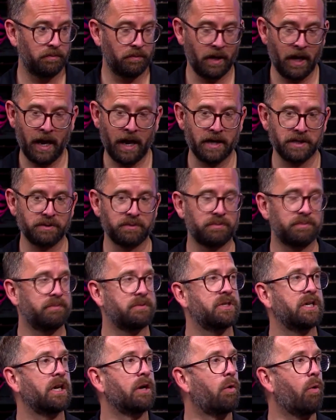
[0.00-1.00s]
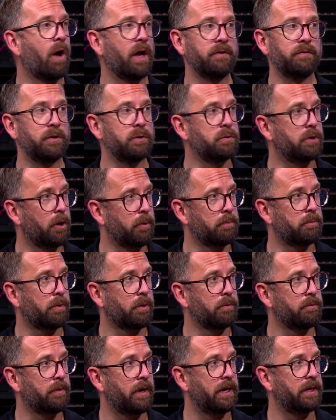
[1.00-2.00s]
has seen quite a few dope
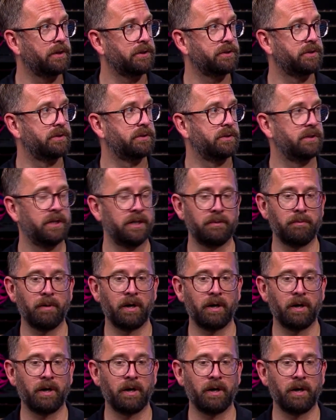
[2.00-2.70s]
profiles in